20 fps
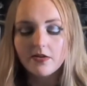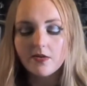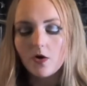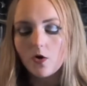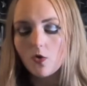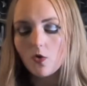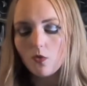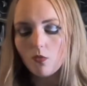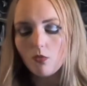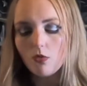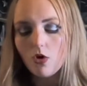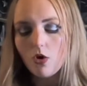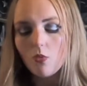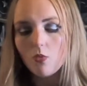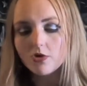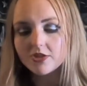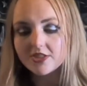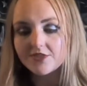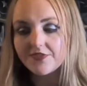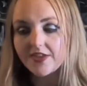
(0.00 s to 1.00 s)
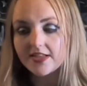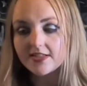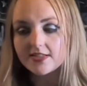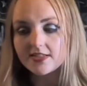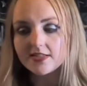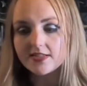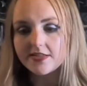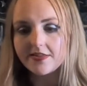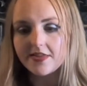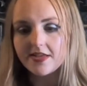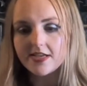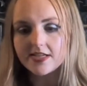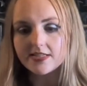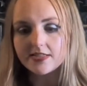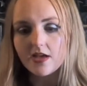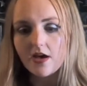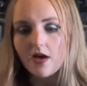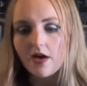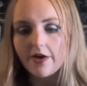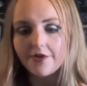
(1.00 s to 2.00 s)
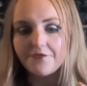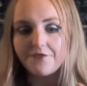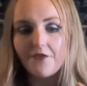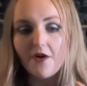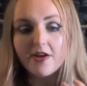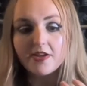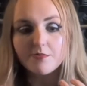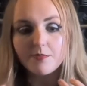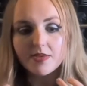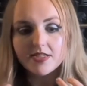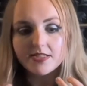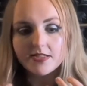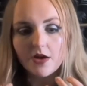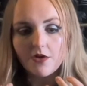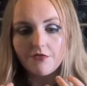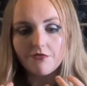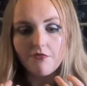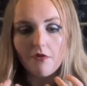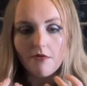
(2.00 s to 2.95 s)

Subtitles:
"Oh, what's the answer to this?" I'd find myself,